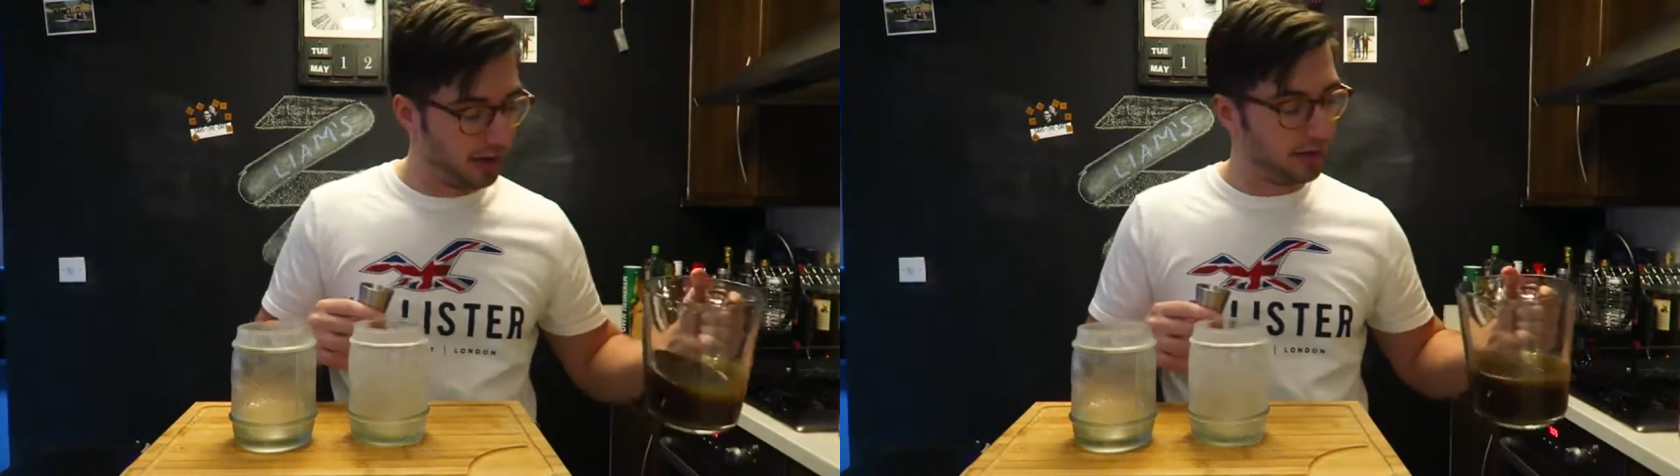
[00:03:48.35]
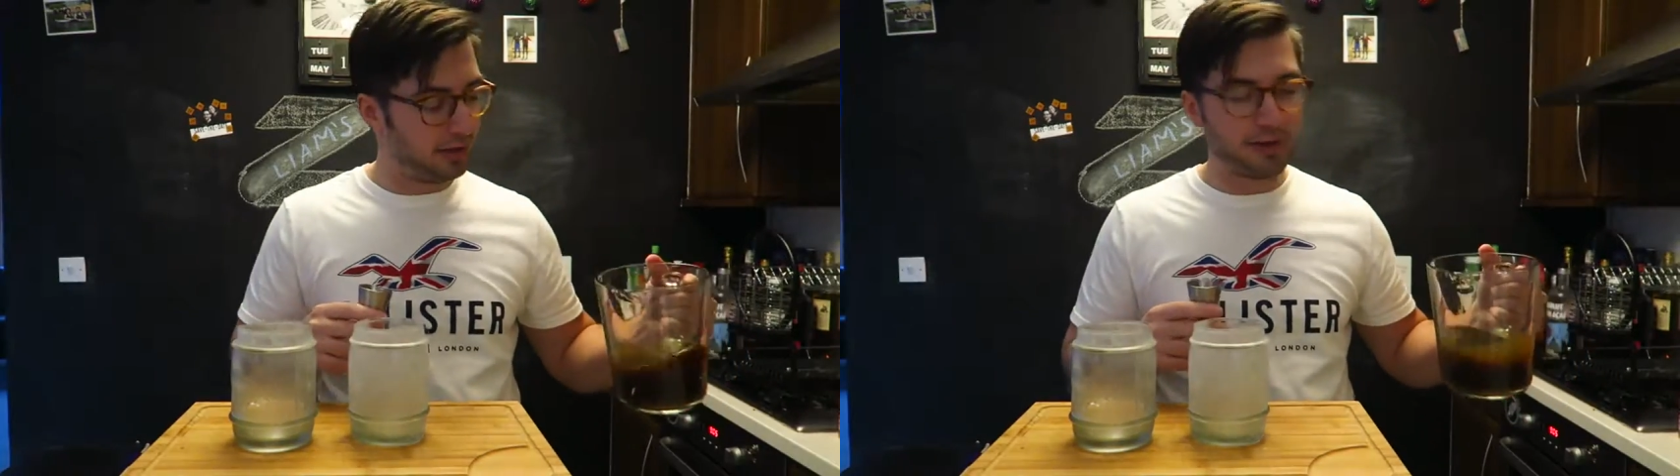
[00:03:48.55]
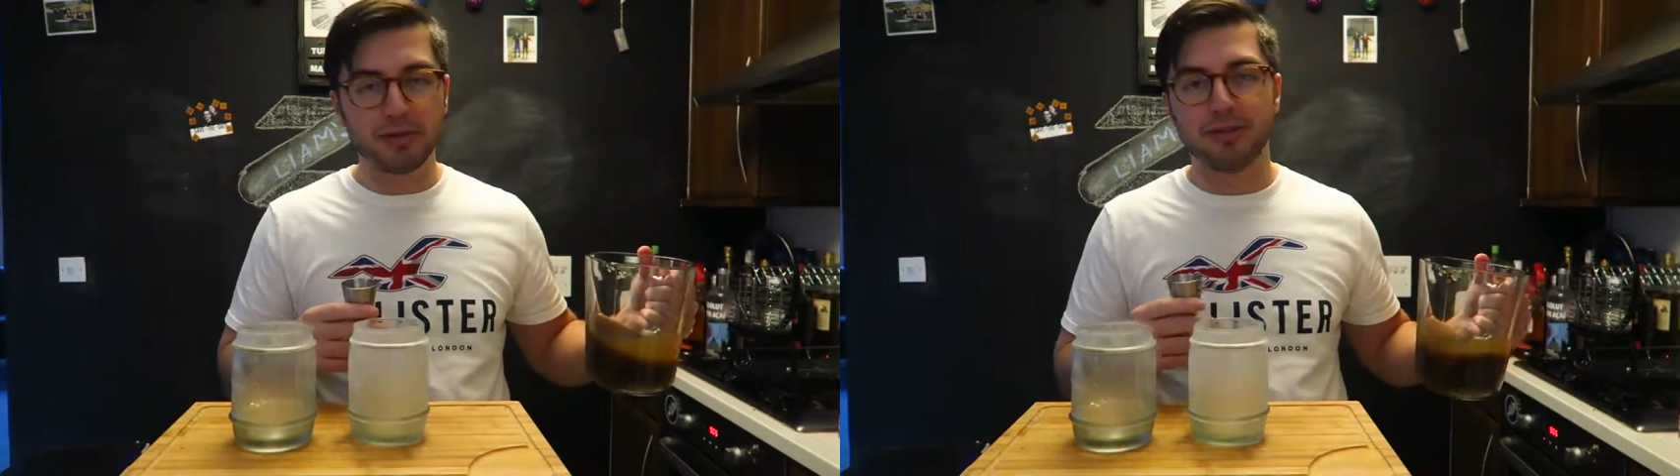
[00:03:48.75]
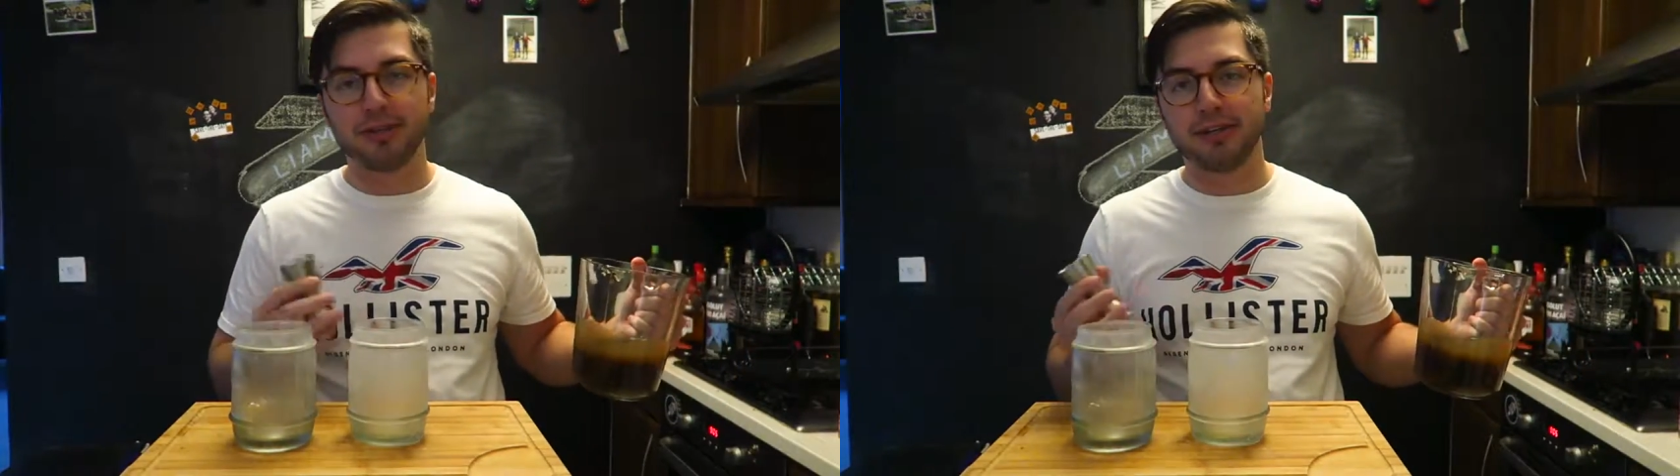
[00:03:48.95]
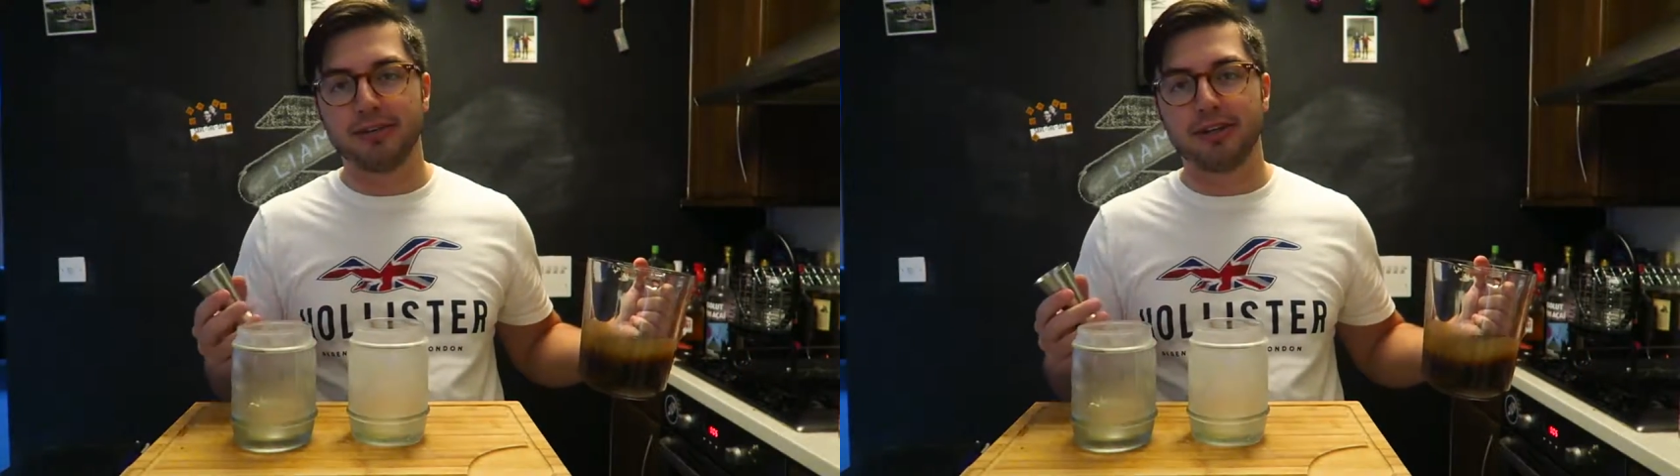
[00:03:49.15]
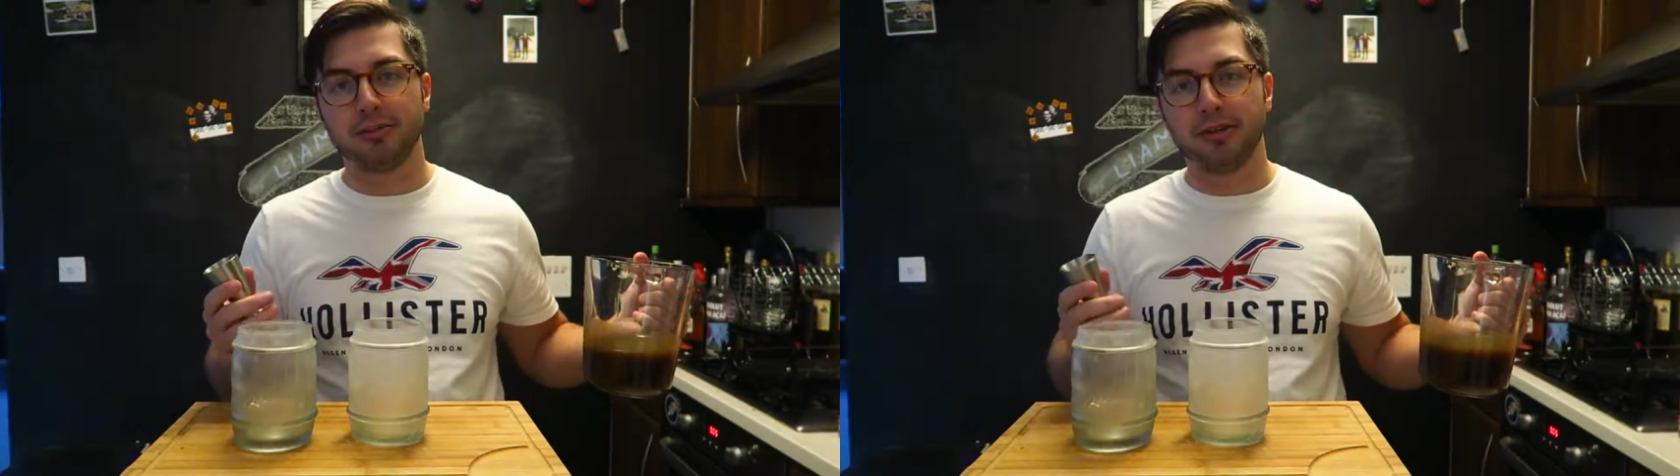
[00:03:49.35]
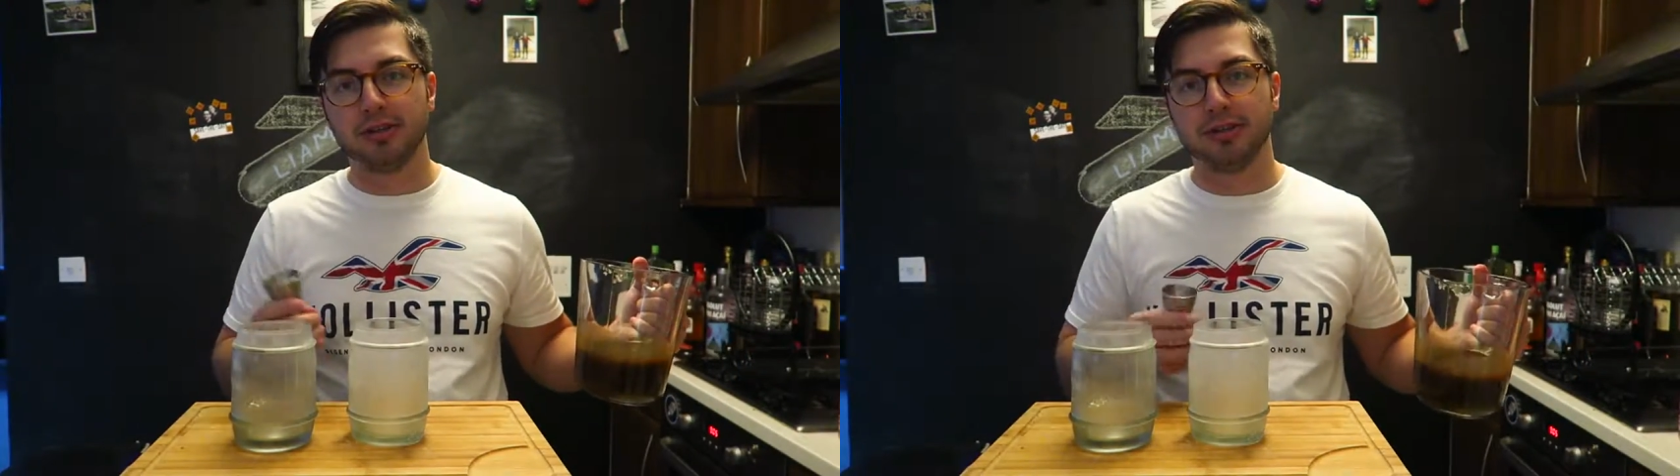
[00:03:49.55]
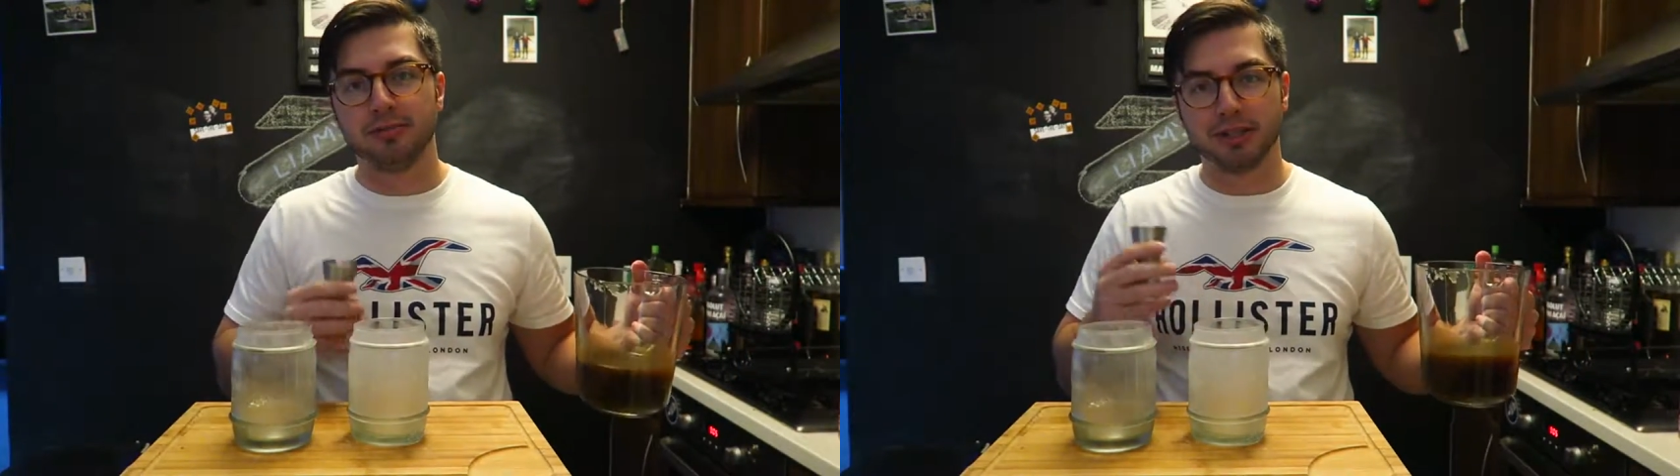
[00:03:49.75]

Although I'm not a fan of Harry Potter,